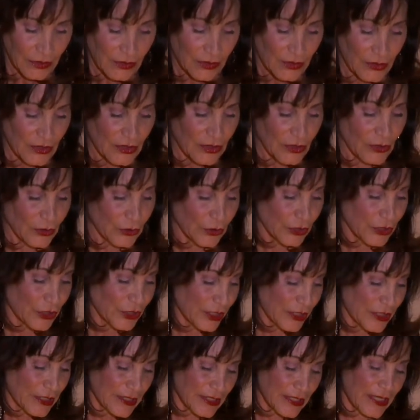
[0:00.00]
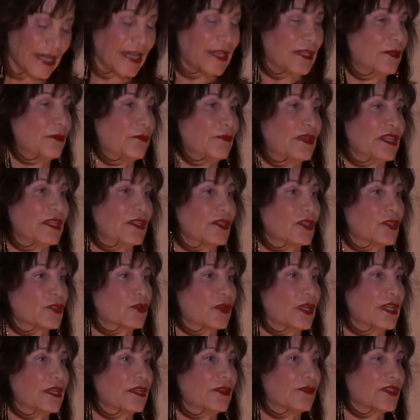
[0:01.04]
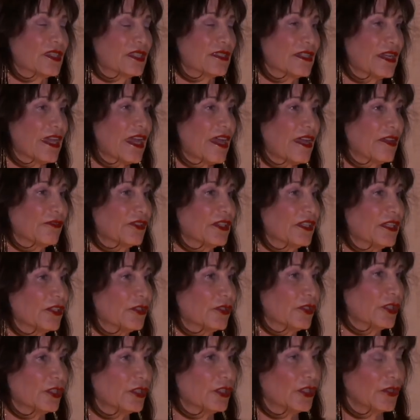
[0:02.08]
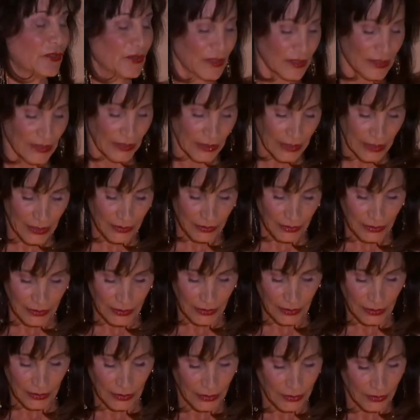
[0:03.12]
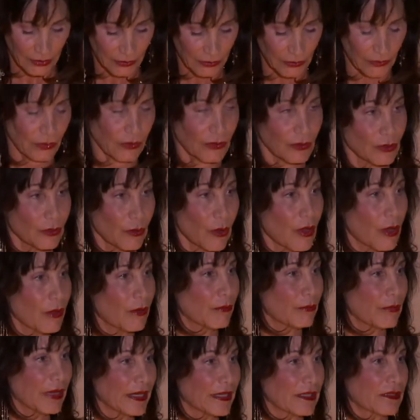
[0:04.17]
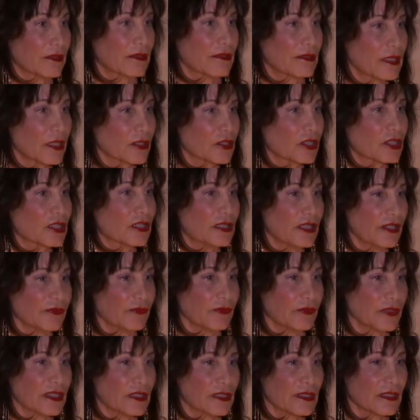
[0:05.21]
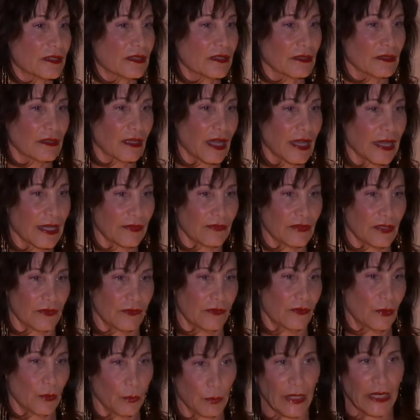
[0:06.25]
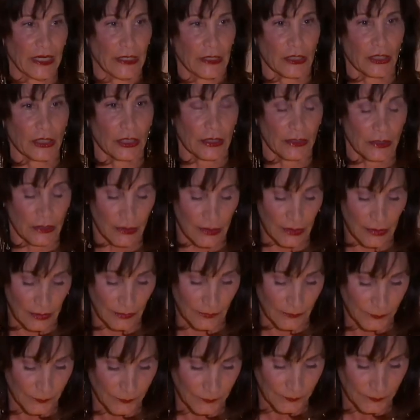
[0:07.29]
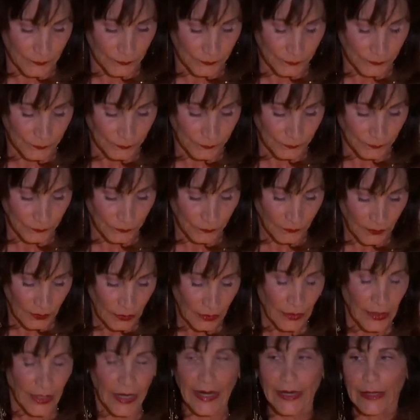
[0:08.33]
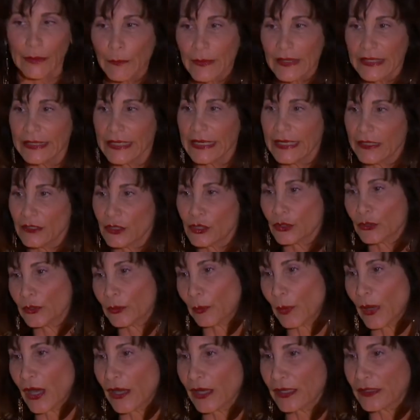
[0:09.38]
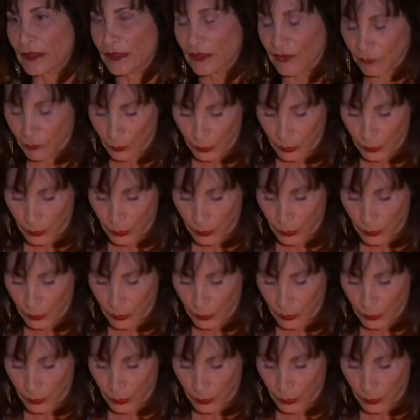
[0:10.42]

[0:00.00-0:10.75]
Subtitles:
surgeons, and administrative staff here at UCSD. You all make such a difference in the lives of your patients. I am by nature a positive